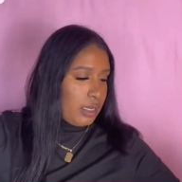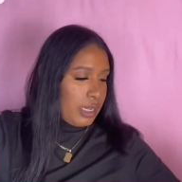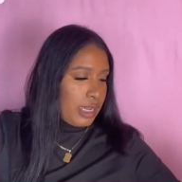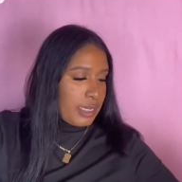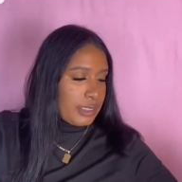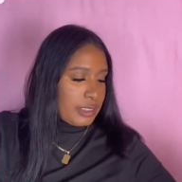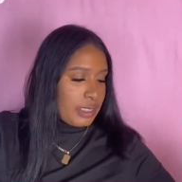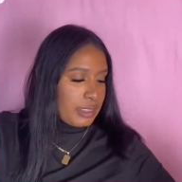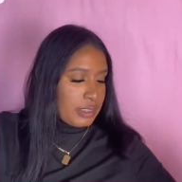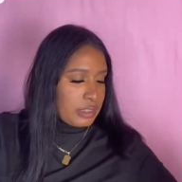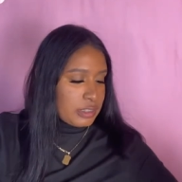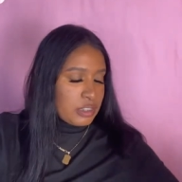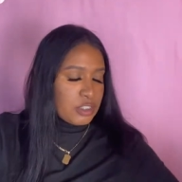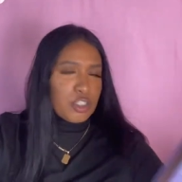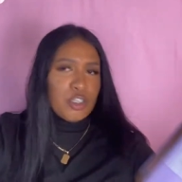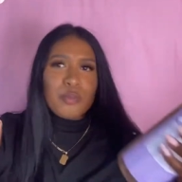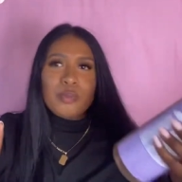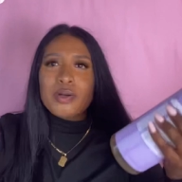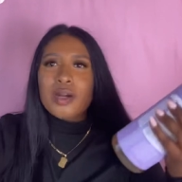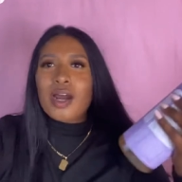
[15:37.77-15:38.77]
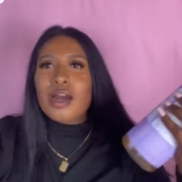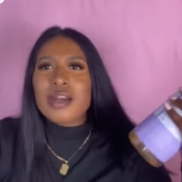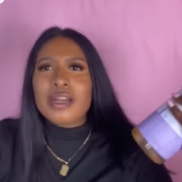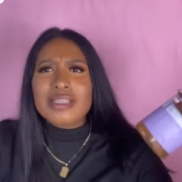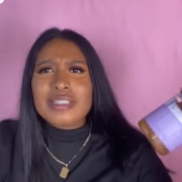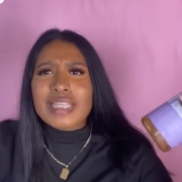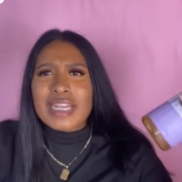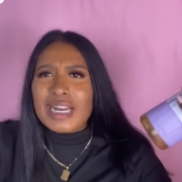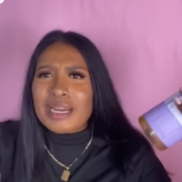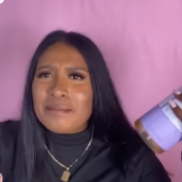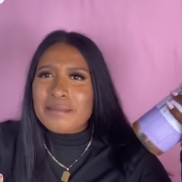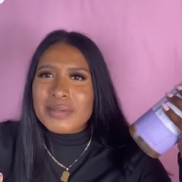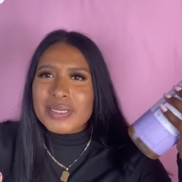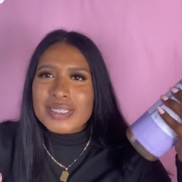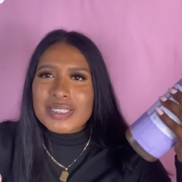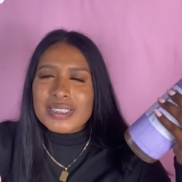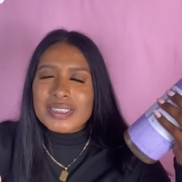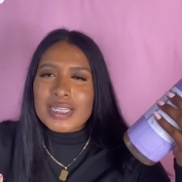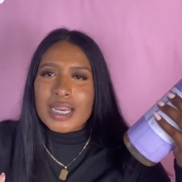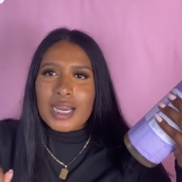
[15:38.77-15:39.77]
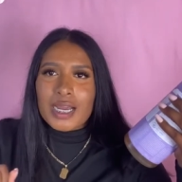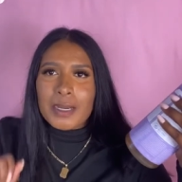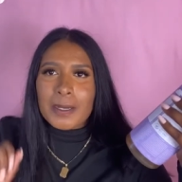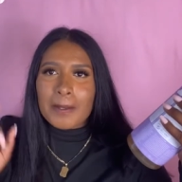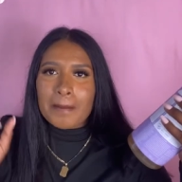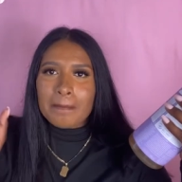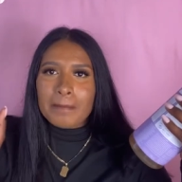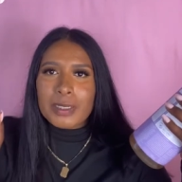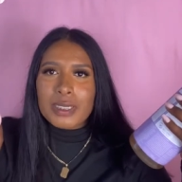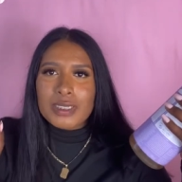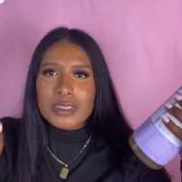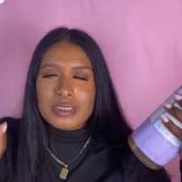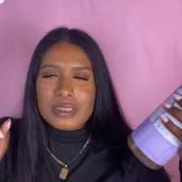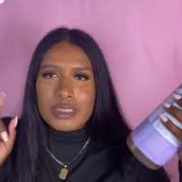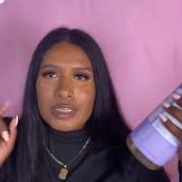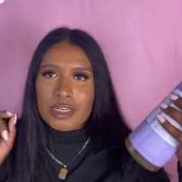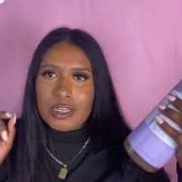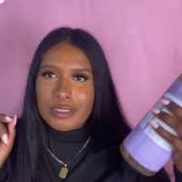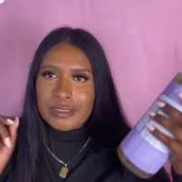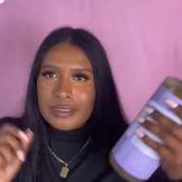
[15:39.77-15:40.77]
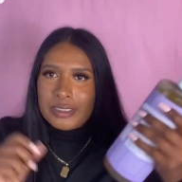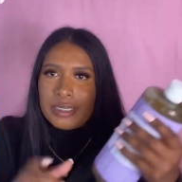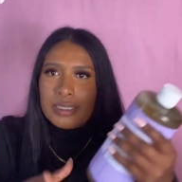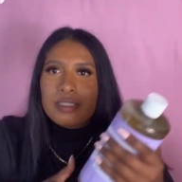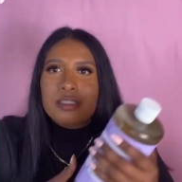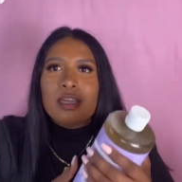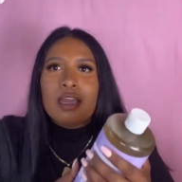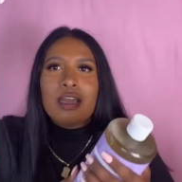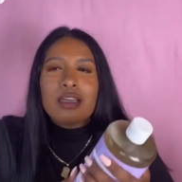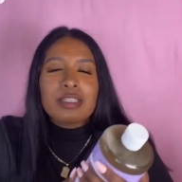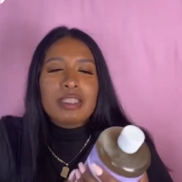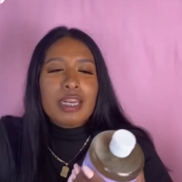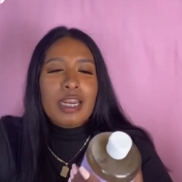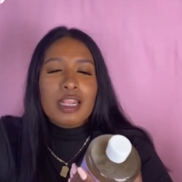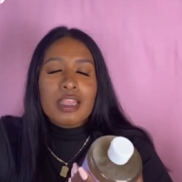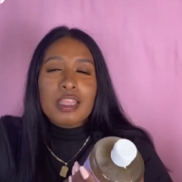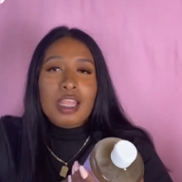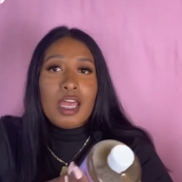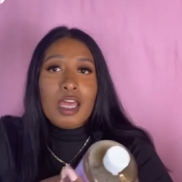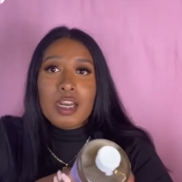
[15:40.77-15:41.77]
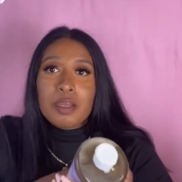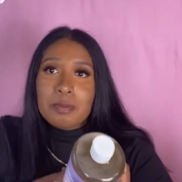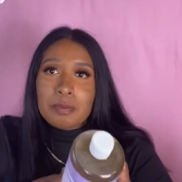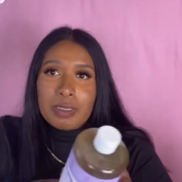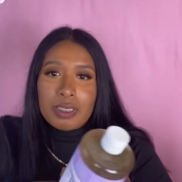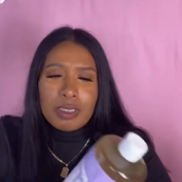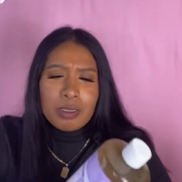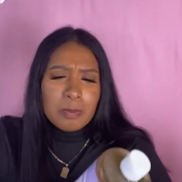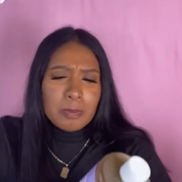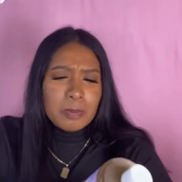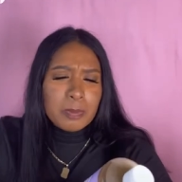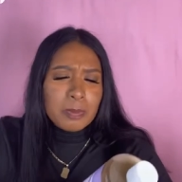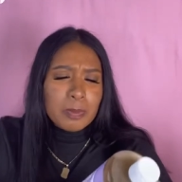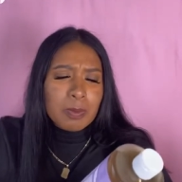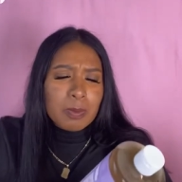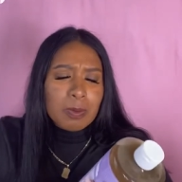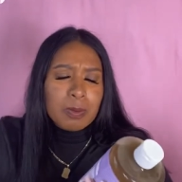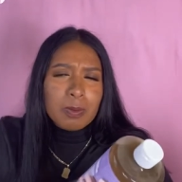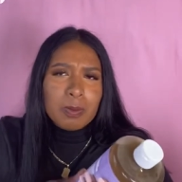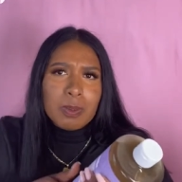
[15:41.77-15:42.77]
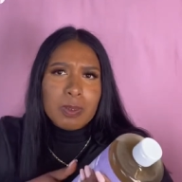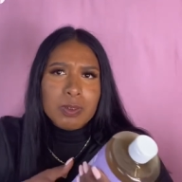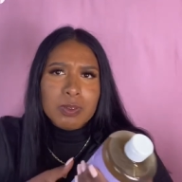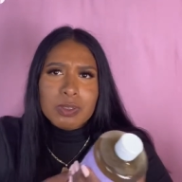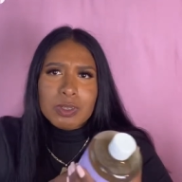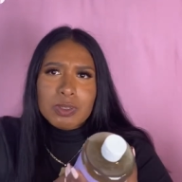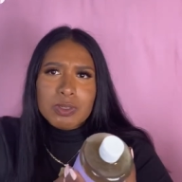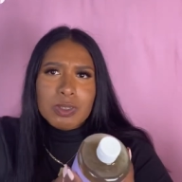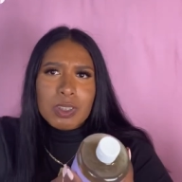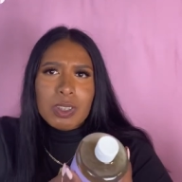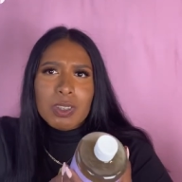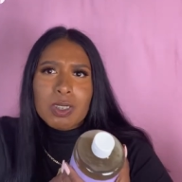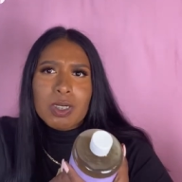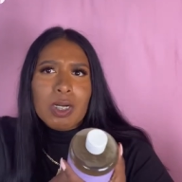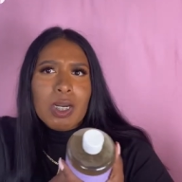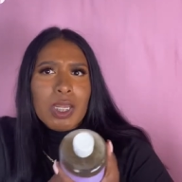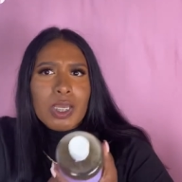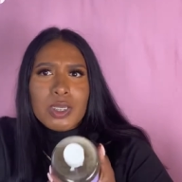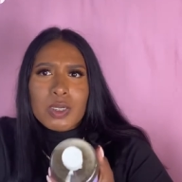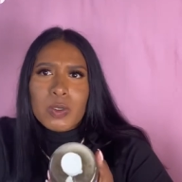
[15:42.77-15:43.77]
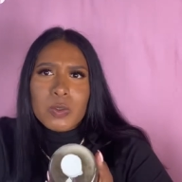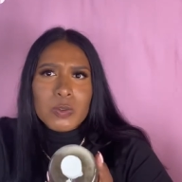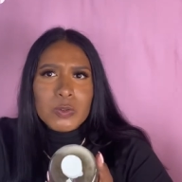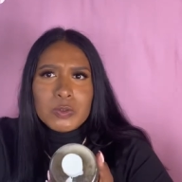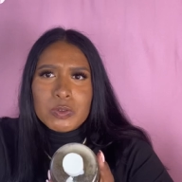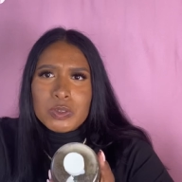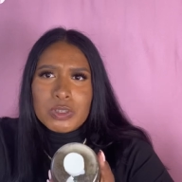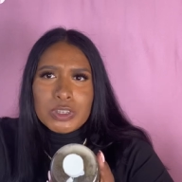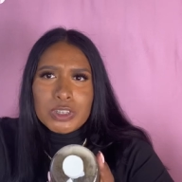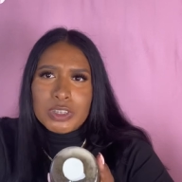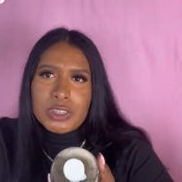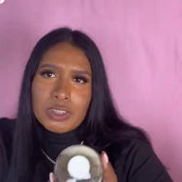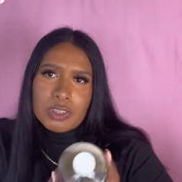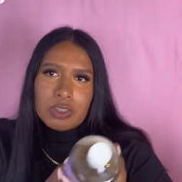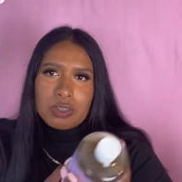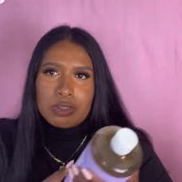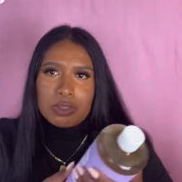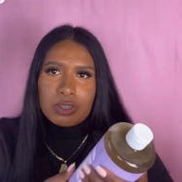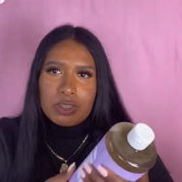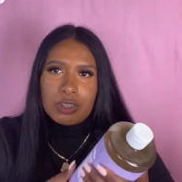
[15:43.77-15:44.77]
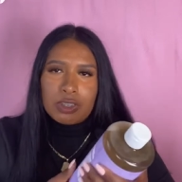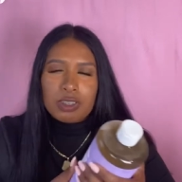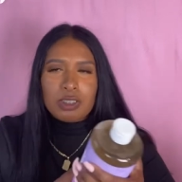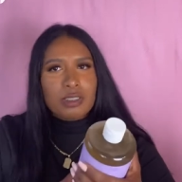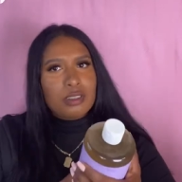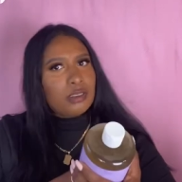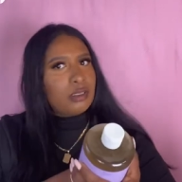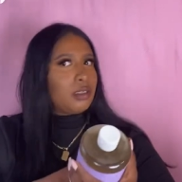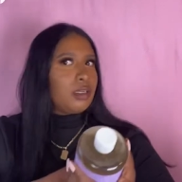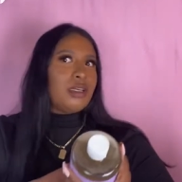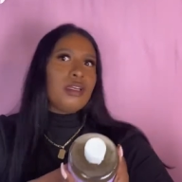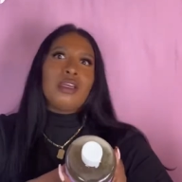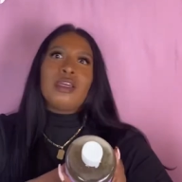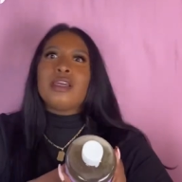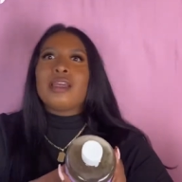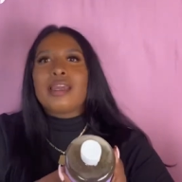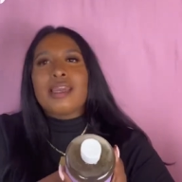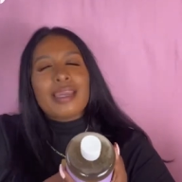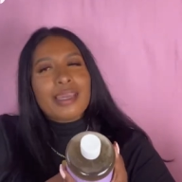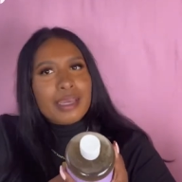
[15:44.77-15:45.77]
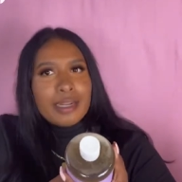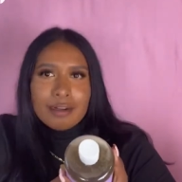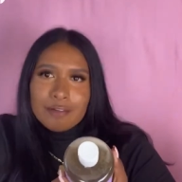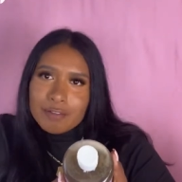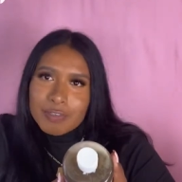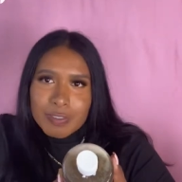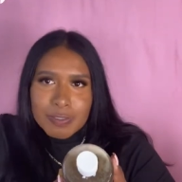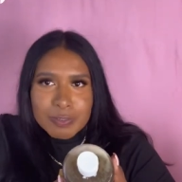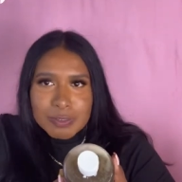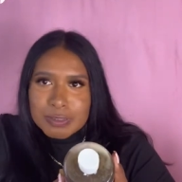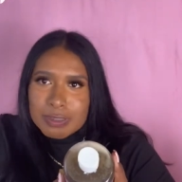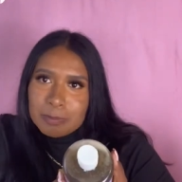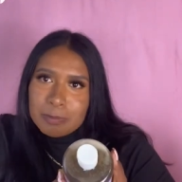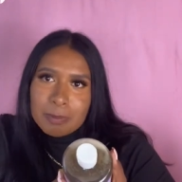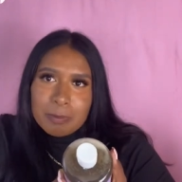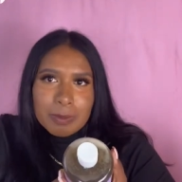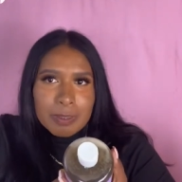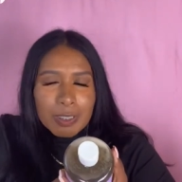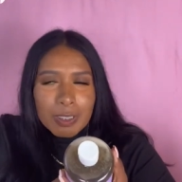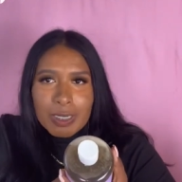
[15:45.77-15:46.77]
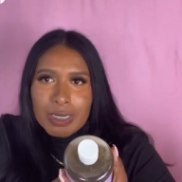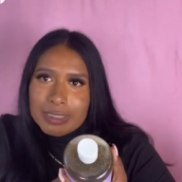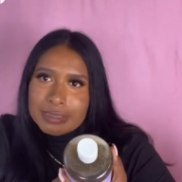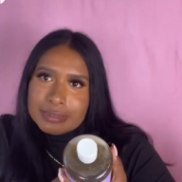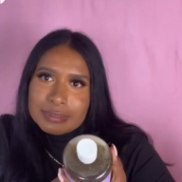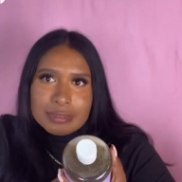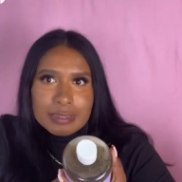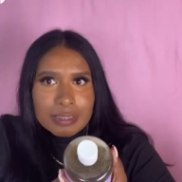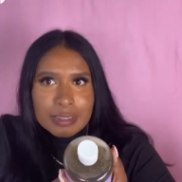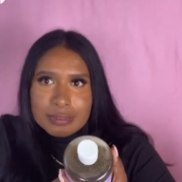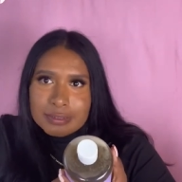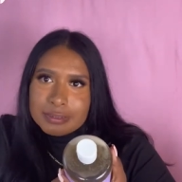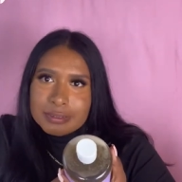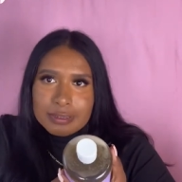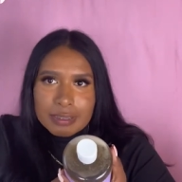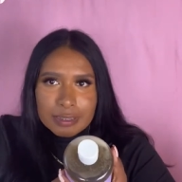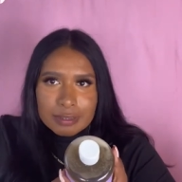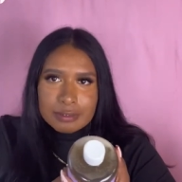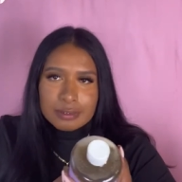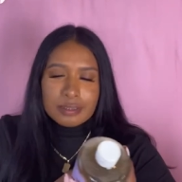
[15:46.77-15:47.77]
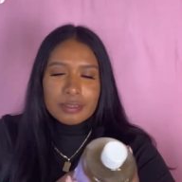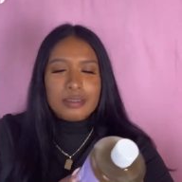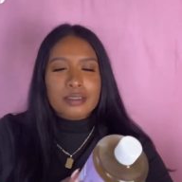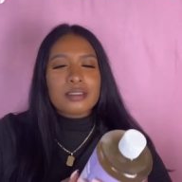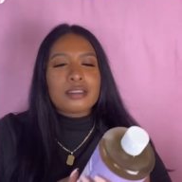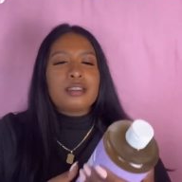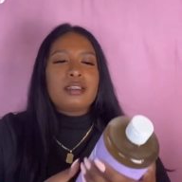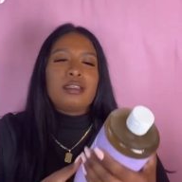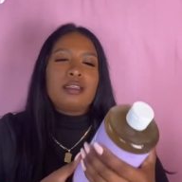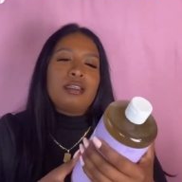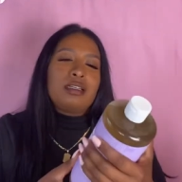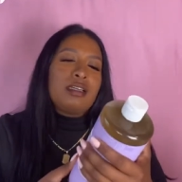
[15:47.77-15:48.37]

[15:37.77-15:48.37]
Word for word: And then this new product that I've been um, seeing on TikTok that a lot of people on TikTok are like, oh, you should get it, you should get it. And of course, I'm over there listening to TikTok.